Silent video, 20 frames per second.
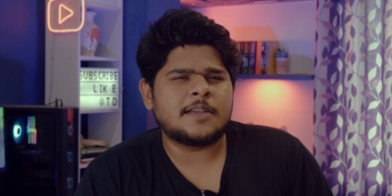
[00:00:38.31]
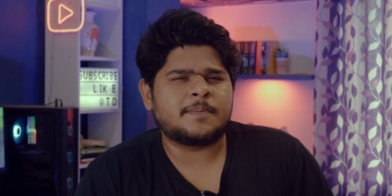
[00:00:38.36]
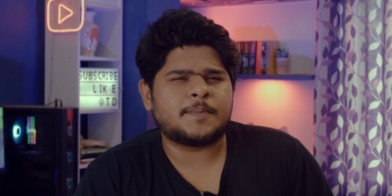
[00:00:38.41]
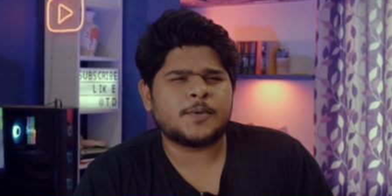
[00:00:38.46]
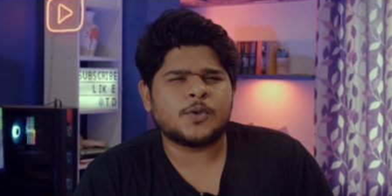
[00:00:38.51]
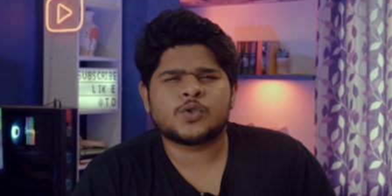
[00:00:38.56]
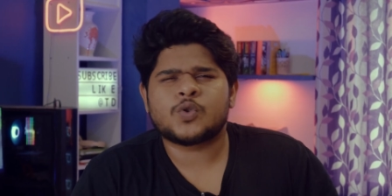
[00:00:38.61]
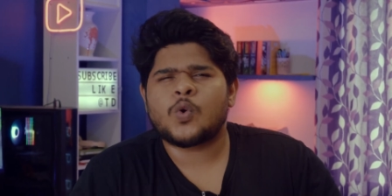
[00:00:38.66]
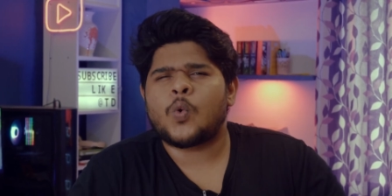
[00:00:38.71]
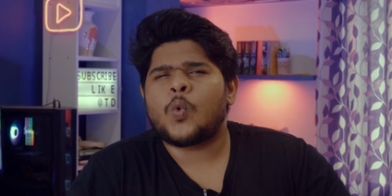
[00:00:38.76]

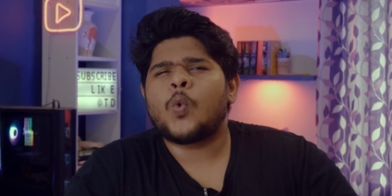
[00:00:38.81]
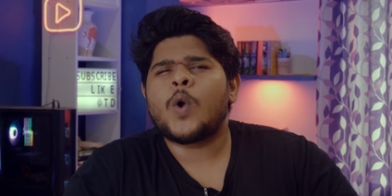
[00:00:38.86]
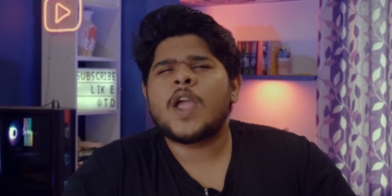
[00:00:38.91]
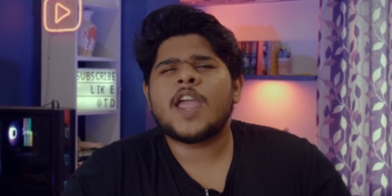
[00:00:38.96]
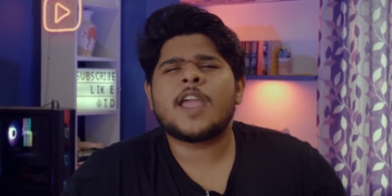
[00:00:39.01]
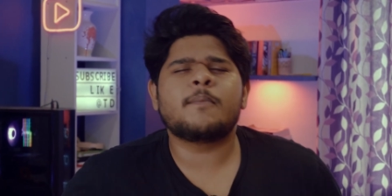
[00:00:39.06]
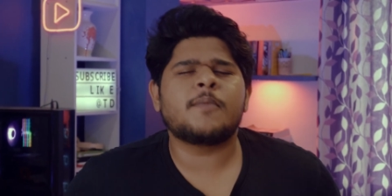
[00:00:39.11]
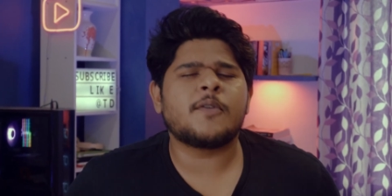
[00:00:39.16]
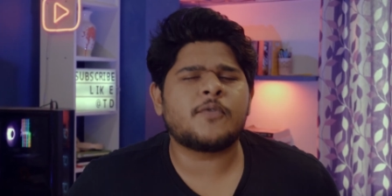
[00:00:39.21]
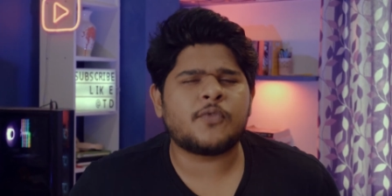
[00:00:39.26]
CPUs way
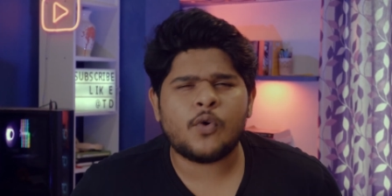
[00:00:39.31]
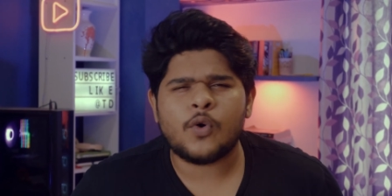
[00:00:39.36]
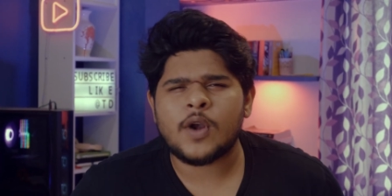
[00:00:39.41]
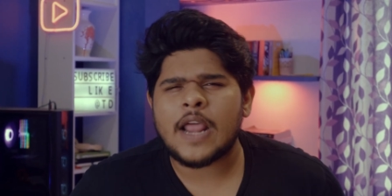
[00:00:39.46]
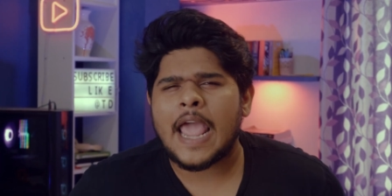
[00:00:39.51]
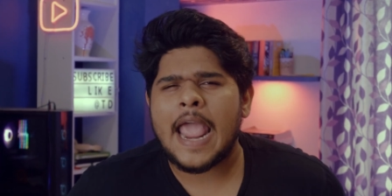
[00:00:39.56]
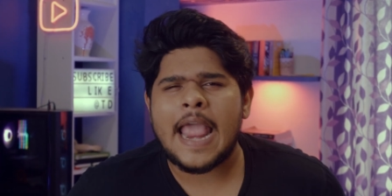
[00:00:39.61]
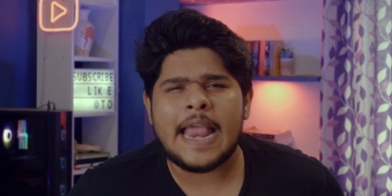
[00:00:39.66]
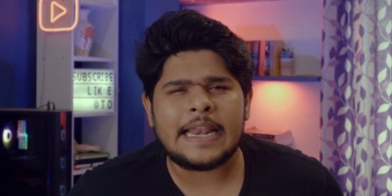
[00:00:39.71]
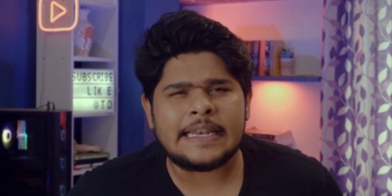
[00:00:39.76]
before
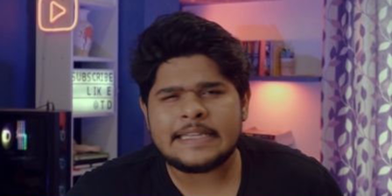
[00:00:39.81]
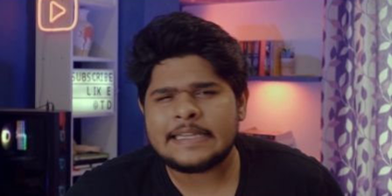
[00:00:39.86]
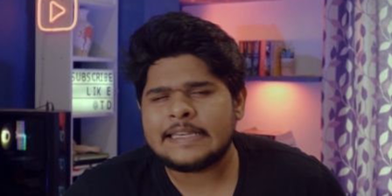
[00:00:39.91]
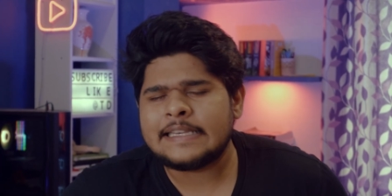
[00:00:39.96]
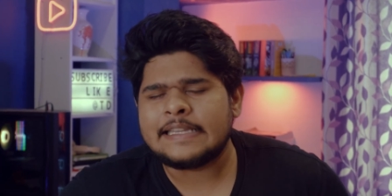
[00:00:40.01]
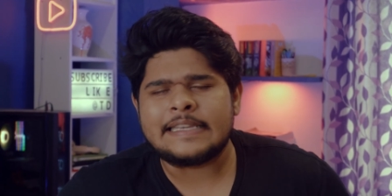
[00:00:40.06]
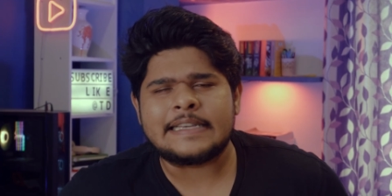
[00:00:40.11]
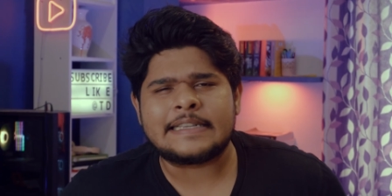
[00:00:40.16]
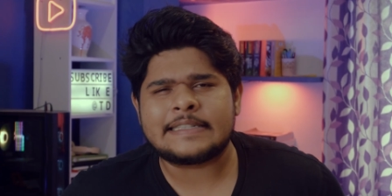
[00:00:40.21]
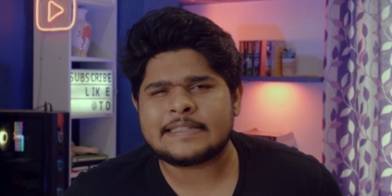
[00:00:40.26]
any
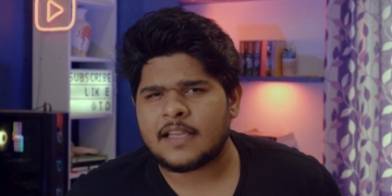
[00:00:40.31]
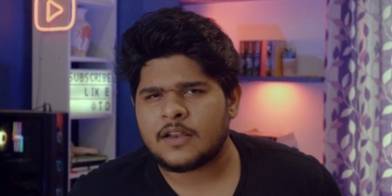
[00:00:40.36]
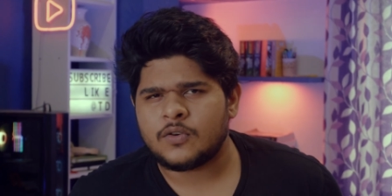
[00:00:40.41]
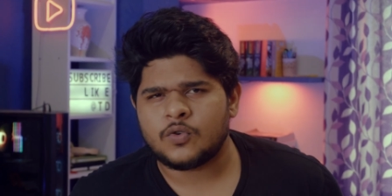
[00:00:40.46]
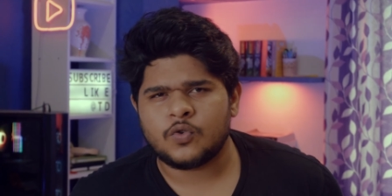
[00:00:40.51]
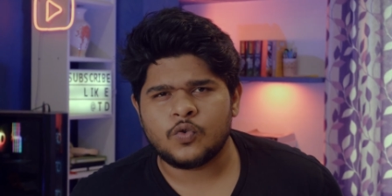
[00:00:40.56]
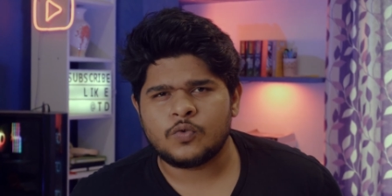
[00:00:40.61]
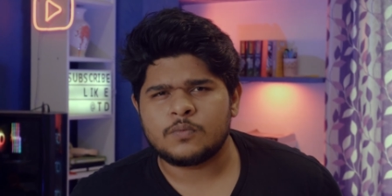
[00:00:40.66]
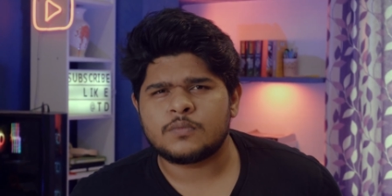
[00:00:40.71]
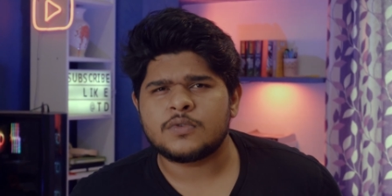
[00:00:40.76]
leaks
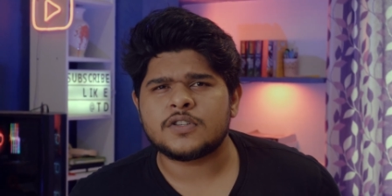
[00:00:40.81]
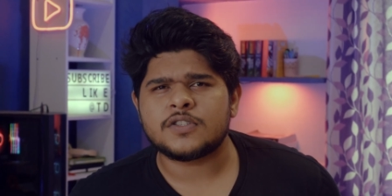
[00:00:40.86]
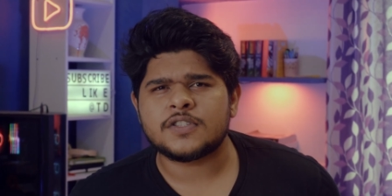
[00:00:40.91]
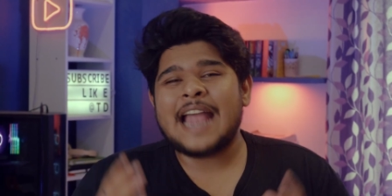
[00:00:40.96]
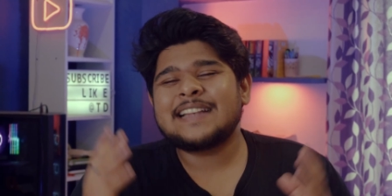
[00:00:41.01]
and rumors.